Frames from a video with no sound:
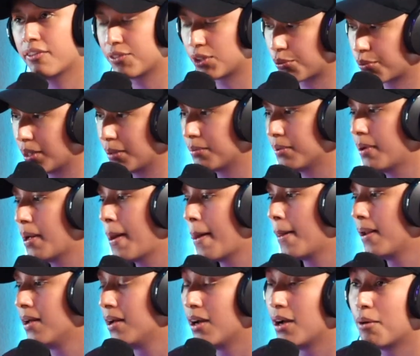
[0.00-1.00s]
of the rib.
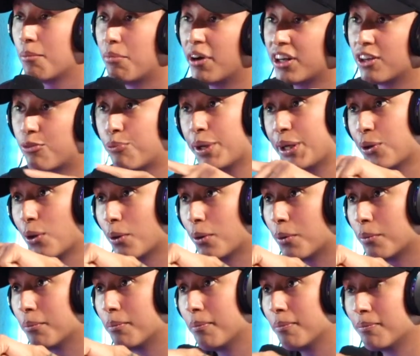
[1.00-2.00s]
Okay. But if we
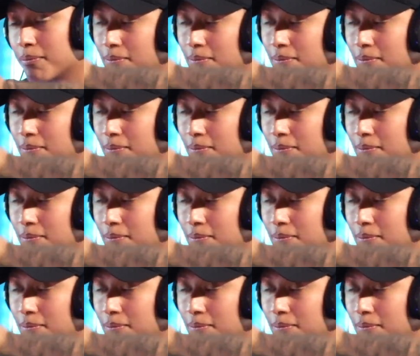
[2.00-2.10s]
go